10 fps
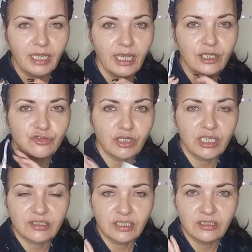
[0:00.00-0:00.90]
It
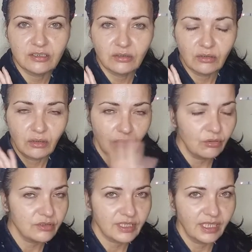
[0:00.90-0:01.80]
addresses
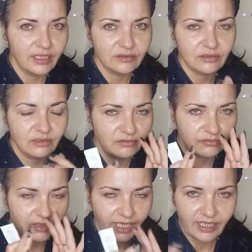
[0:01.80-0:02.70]
all signs of
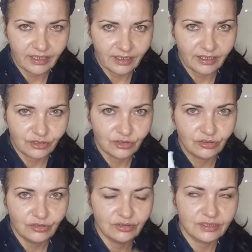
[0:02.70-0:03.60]
eye
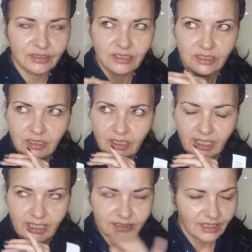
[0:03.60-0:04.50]
issues
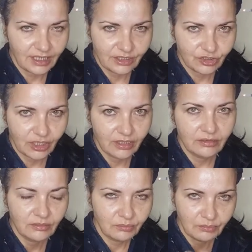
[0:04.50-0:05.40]
and
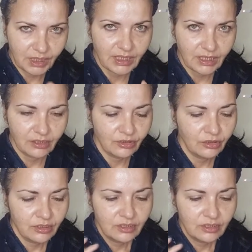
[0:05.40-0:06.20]
aging, meaning